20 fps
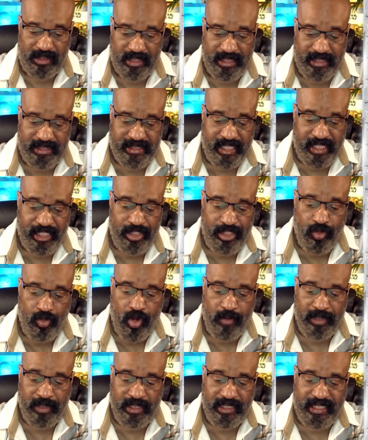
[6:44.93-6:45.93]
he said he
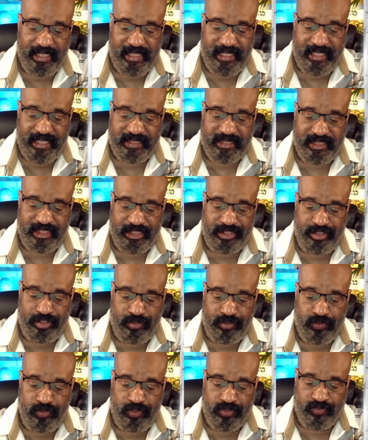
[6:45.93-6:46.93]
normally gets his
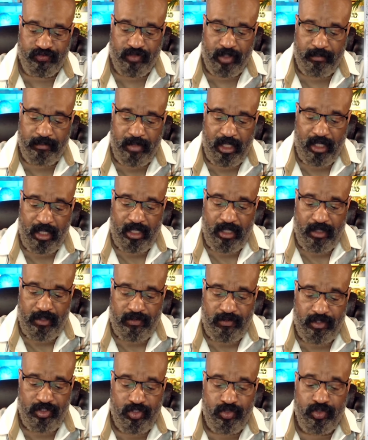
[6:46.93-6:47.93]
news from
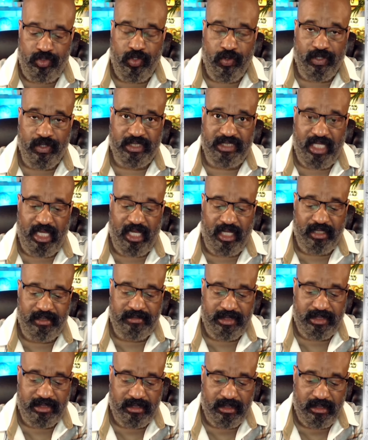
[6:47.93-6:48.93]
the New York
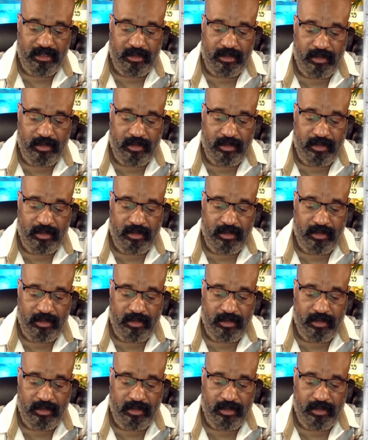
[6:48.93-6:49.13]
Times,